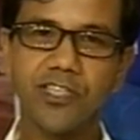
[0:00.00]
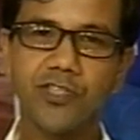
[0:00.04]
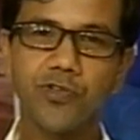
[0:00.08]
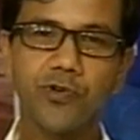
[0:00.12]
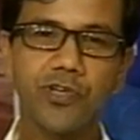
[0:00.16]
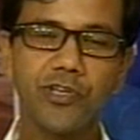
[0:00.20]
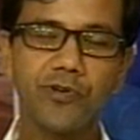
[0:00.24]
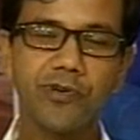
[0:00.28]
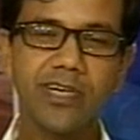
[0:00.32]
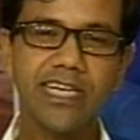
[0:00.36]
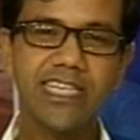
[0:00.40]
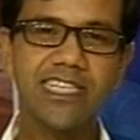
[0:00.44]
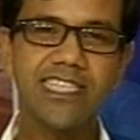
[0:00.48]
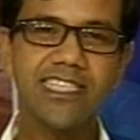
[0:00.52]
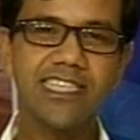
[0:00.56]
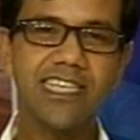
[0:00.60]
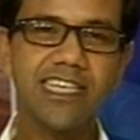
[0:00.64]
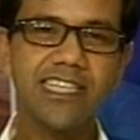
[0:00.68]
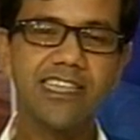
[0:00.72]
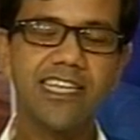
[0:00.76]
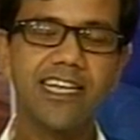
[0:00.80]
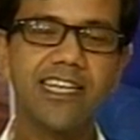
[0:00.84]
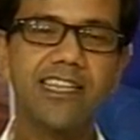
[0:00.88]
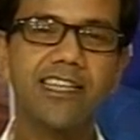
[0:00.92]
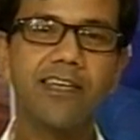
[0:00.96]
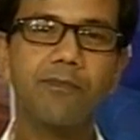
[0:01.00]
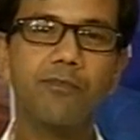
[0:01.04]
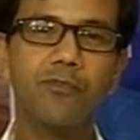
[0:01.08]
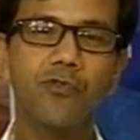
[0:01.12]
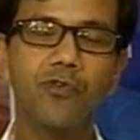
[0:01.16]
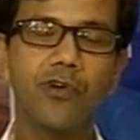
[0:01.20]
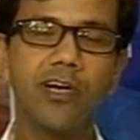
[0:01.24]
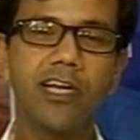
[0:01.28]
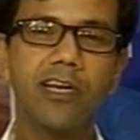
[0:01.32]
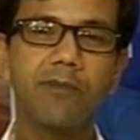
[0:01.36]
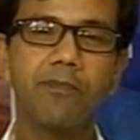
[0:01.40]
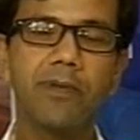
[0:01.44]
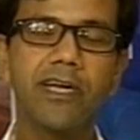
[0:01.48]
So you can see that the
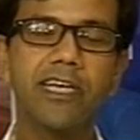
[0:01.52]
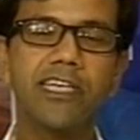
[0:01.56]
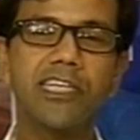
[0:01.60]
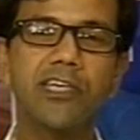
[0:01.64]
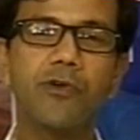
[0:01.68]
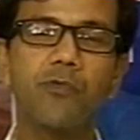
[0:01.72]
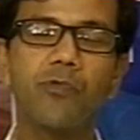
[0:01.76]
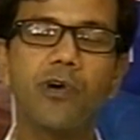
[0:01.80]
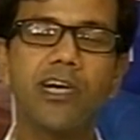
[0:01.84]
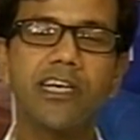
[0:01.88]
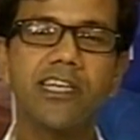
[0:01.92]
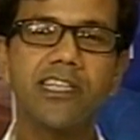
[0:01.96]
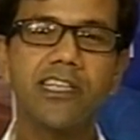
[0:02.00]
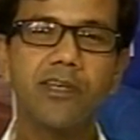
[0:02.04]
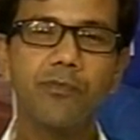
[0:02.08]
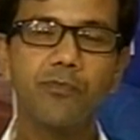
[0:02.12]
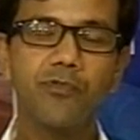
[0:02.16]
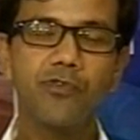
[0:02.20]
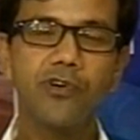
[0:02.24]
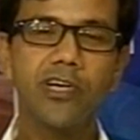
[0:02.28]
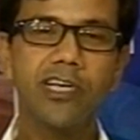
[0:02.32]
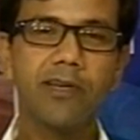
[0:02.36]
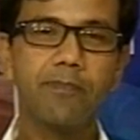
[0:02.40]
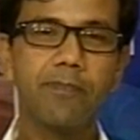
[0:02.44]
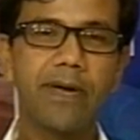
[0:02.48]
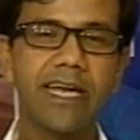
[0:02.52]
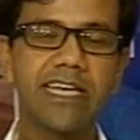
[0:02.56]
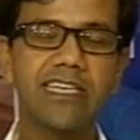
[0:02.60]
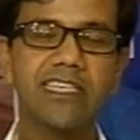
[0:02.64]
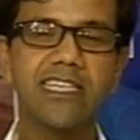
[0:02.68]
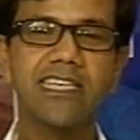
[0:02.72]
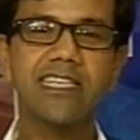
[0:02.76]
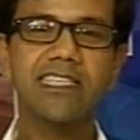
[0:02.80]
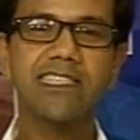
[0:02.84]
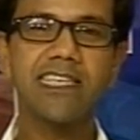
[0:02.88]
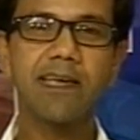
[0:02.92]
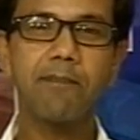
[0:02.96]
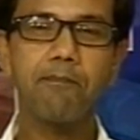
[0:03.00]
Mughal painting, what are the Mughal
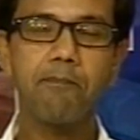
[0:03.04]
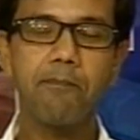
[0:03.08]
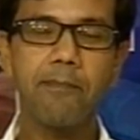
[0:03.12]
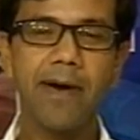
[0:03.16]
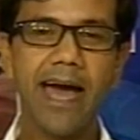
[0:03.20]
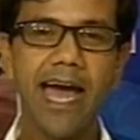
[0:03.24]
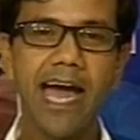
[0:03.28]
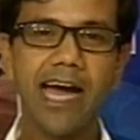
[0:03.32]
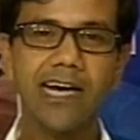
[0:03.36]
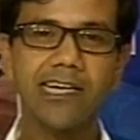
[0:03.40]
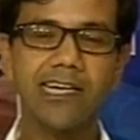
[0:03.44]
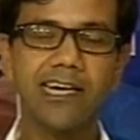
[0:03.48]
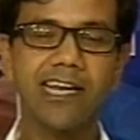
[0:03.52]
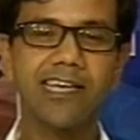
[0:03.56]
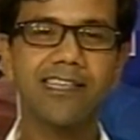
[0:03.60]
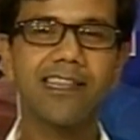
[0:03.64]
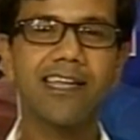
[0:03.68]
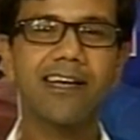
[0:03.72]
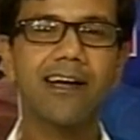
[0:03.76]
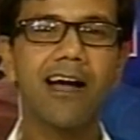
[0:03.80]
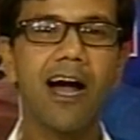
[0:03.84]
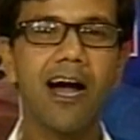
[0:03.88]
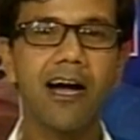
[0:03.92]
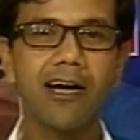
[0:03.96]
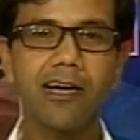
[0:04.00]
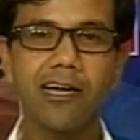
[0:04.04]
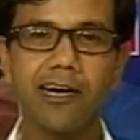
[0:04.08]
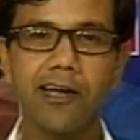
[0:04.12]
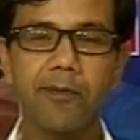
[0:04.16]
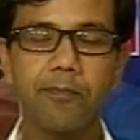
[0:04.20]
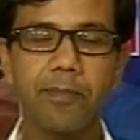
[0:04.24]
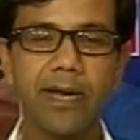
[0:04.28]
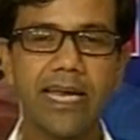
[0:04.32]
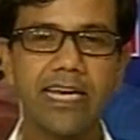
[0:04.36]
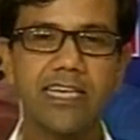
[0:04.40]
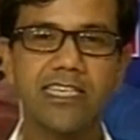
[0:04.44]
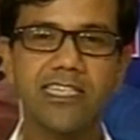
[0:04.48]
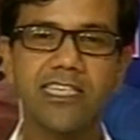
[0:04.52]
paintings impact, like the Kangra
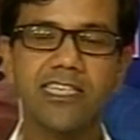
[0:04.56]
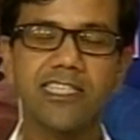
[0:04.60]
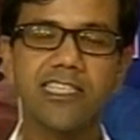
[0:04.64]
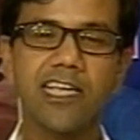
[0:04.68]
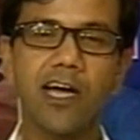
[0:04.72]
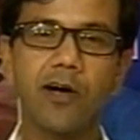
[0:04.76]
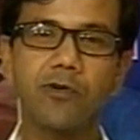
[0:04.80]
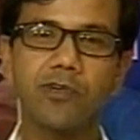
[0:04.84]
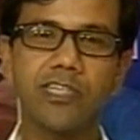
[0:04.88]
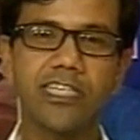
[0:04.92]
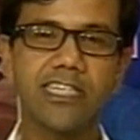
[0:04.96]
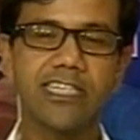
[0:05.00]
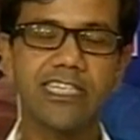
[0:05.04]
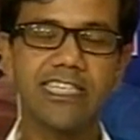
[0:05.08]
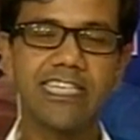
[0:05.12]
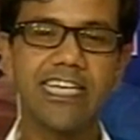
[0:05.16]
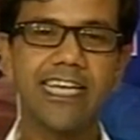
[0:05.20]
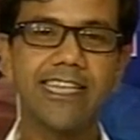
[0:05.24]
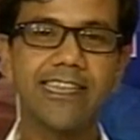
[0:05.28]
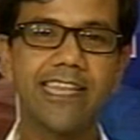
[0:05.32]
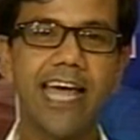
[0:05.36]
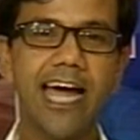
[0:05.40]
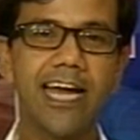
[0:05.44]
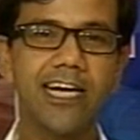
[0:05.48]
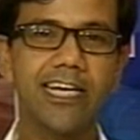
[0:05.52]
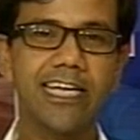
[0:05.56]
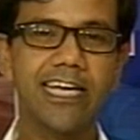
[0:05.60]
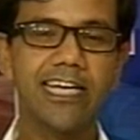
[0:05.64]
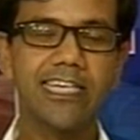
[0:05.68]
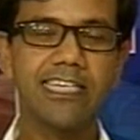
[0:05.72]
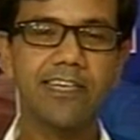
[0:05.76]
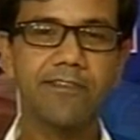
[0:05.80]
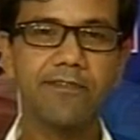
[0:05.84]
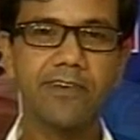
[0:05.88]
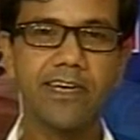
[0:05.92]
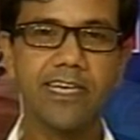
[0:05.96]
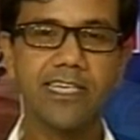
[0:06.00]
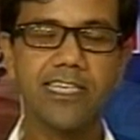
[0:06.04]
paintings, how did that get
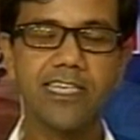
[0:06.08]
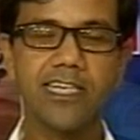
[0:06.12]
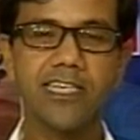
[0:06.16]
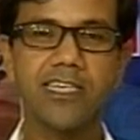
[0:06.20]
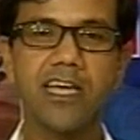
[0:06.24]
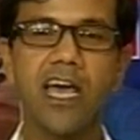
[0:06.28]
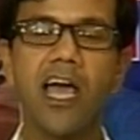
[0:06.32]
affected,